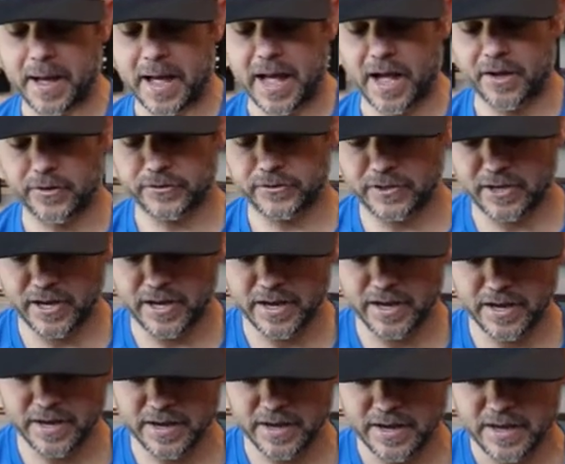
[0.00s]
about...
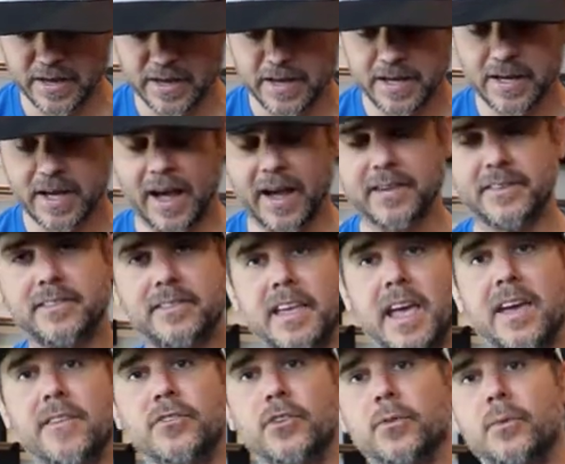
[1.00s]
I
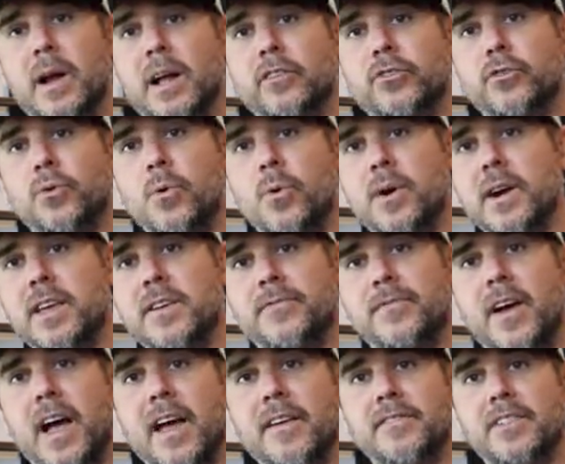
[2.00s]
saved around
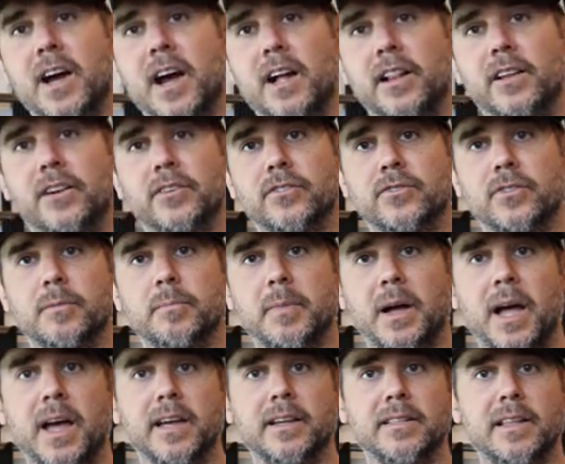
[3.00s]
$25 from
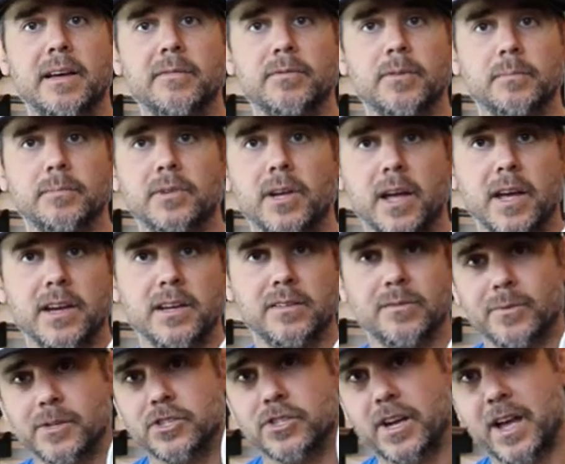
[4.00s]
buying them from
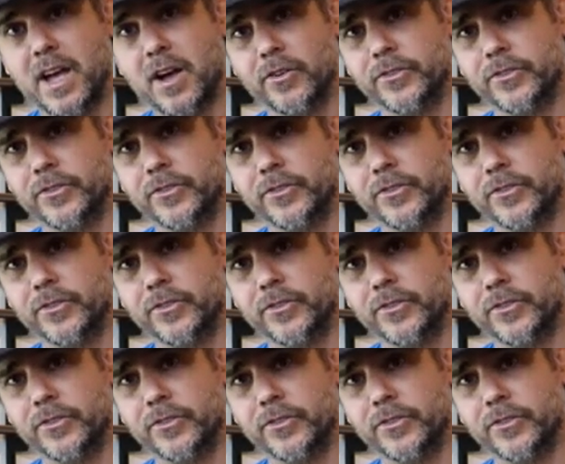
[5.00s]
Titan, which I